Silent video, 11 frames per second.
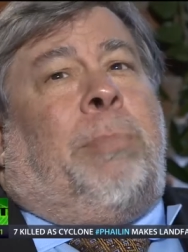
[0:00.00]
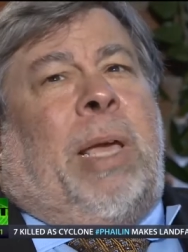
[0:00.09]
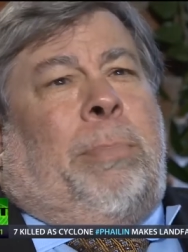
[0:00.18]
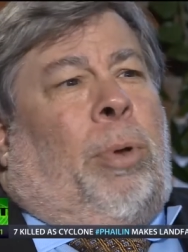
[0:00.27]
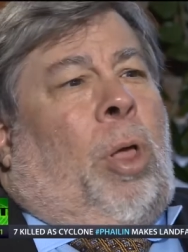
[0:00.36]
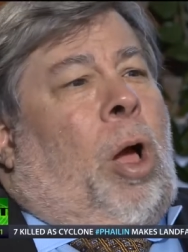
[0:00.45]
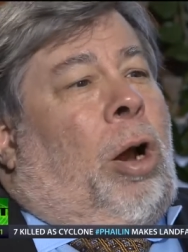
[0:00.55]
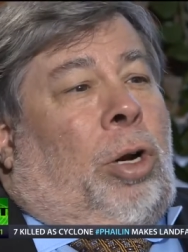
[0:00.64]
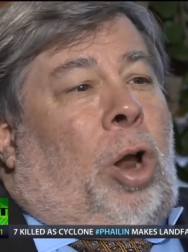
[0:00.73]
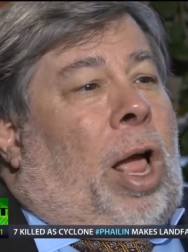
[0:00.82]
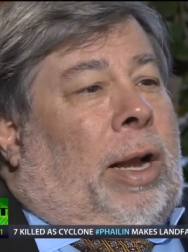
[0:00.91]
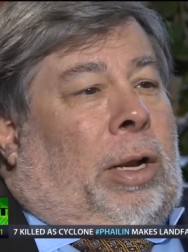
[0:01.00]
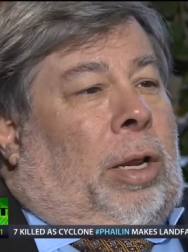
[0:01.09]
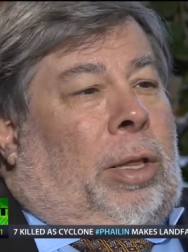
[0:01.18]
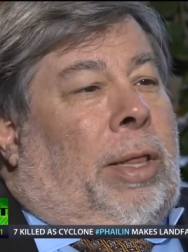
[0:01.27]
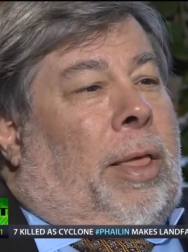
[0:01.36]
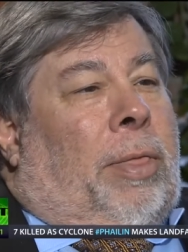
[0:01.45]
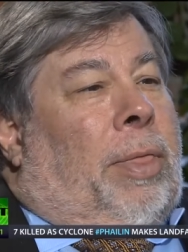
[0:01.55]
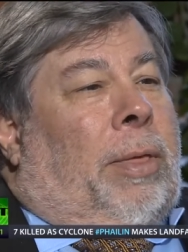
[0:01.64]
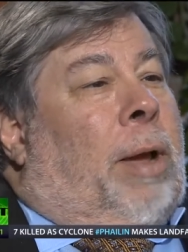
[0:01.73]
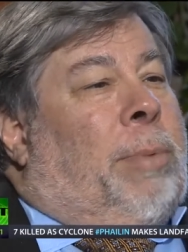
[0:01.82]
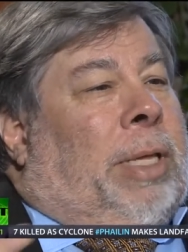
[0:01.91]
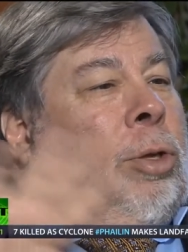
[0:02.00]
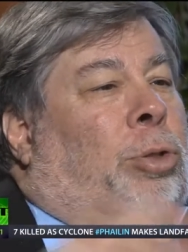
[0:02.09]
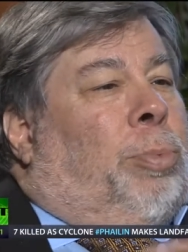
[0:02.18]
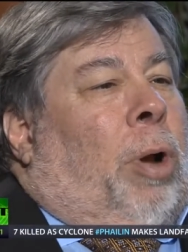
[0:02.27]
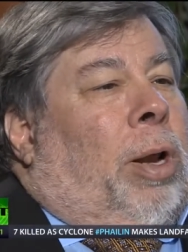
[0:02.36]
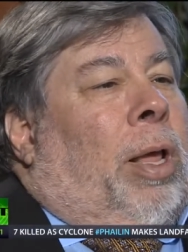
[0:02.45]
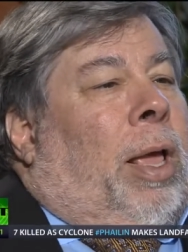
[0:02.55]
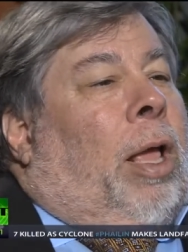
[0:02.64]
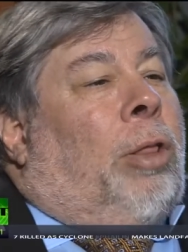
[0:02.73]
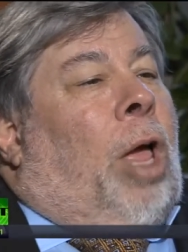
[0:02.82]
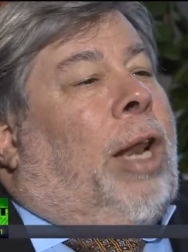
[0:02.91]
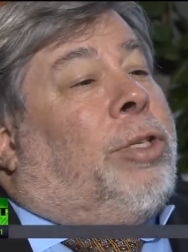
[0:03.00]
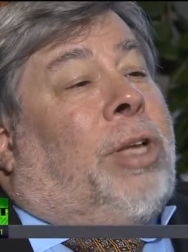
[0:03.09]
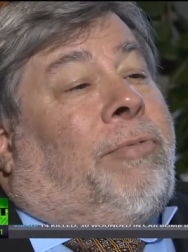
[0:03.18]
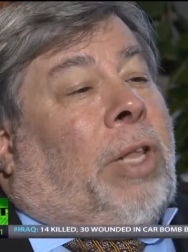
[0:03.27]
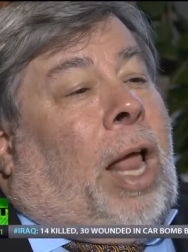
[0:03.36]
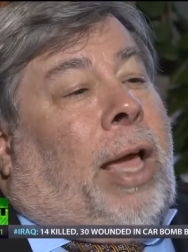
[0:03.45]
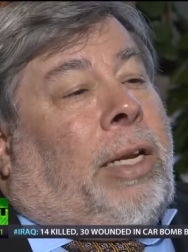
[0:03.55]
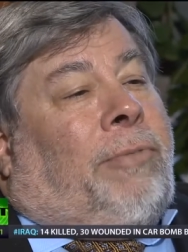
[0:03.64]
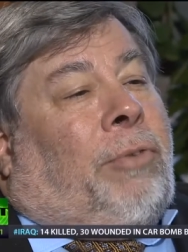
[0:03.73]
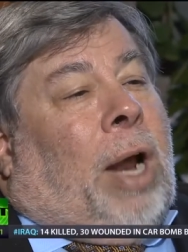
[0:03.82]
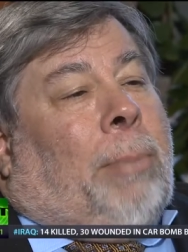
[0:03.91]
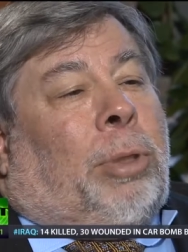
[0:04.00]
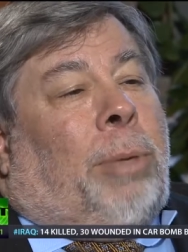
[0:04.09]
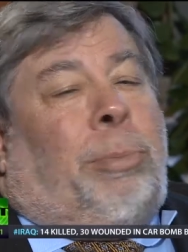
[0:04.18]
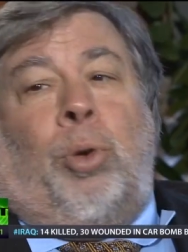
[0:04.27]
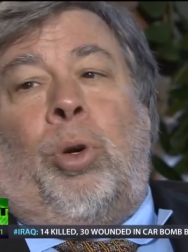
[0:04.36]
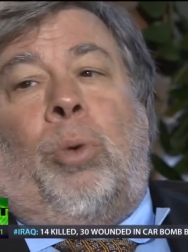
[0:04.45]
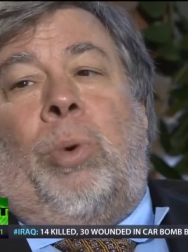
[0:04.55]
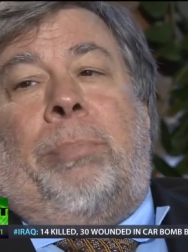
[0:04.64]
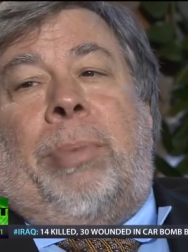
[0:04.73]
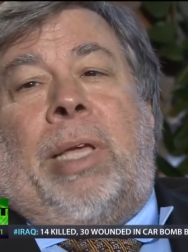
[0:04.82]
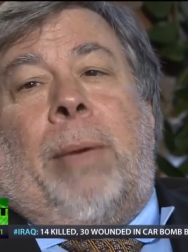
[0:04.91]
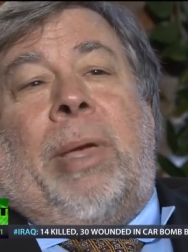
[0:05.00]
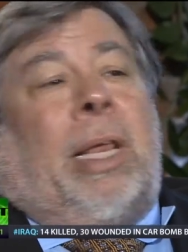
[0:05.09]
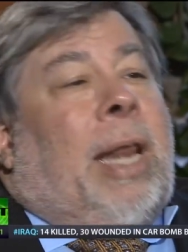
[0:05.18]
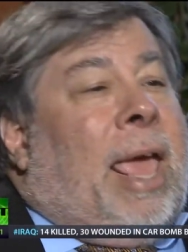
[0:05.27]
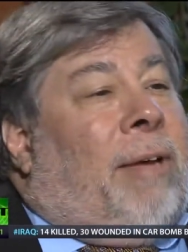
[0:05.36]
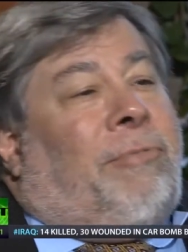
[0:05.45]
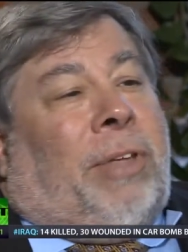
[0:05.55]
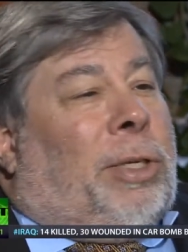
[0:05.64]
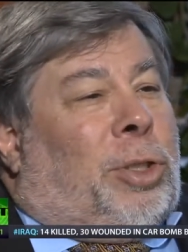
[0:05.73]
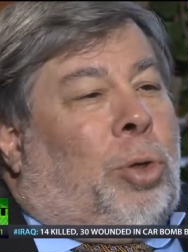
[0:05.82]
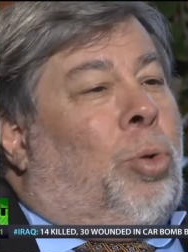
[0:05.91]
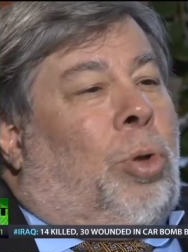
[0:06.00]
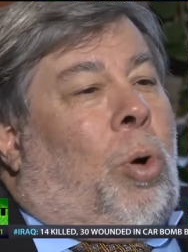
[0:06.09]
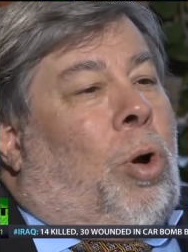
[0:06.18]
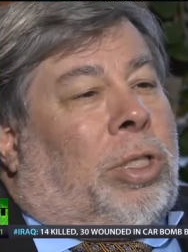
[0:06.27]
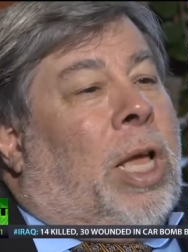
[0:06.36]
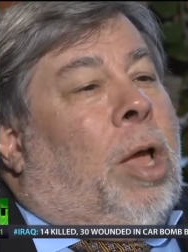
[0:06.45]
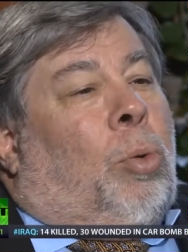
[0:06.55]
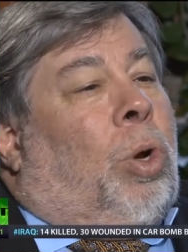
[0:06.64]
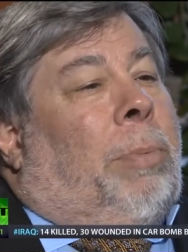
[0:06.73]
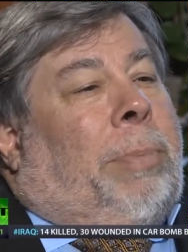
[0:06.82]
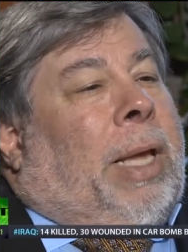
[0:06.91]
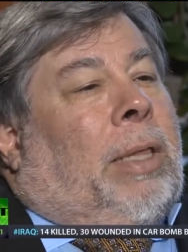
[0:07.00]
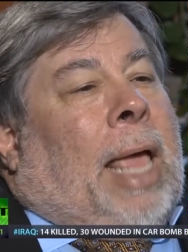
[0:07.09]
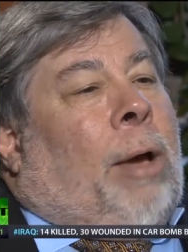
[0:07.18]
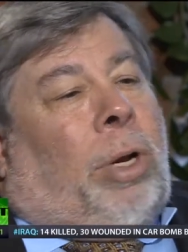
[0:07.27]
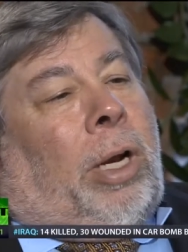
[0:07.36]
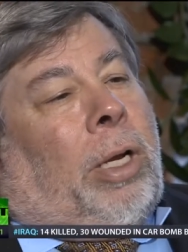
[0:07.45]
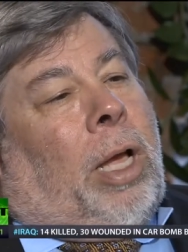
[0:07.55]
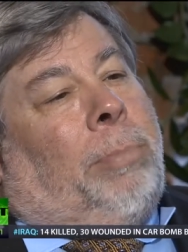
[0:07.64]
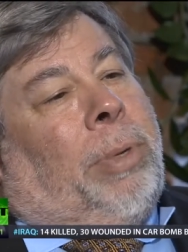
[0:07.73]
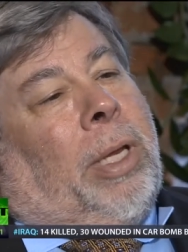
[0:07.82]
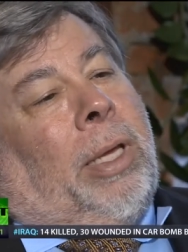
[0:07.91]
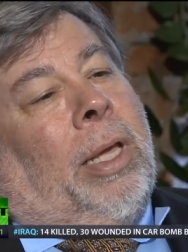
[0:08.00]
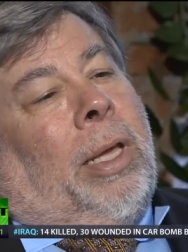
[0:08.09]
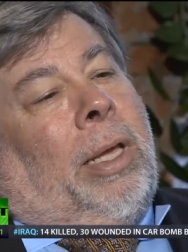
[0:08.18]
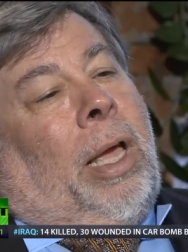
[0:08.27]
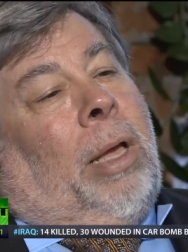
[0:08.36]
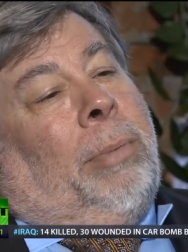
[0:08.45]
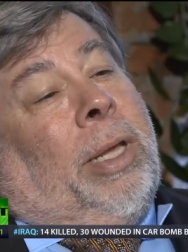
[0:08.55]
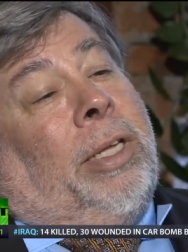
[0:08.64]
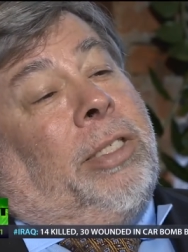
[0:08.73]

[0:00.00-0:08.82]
people are not, those products, a lot of stuff that I did for Apple Computer would get me an F in a school course, wouldn't be allowed in a company. It